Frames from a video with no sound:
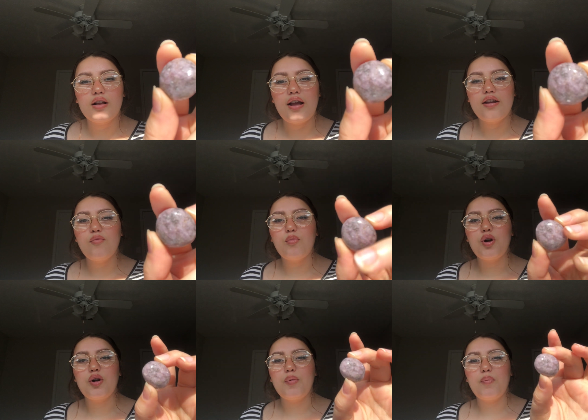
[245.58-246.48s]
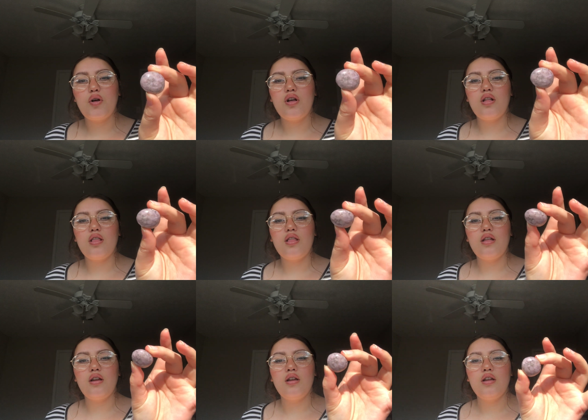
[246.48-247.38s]
Kind of purple
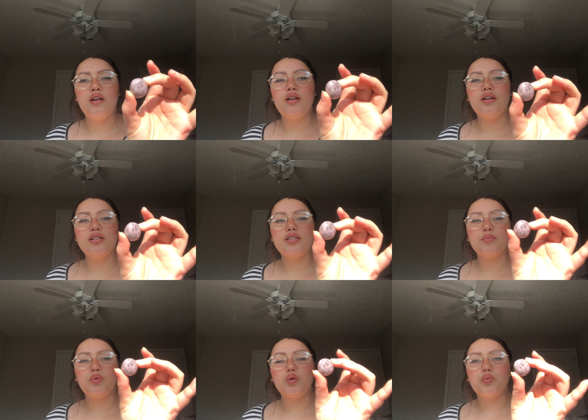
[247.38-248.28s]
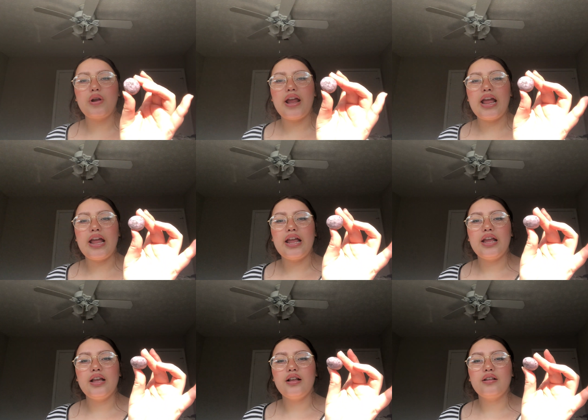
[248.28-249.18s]
and some gray.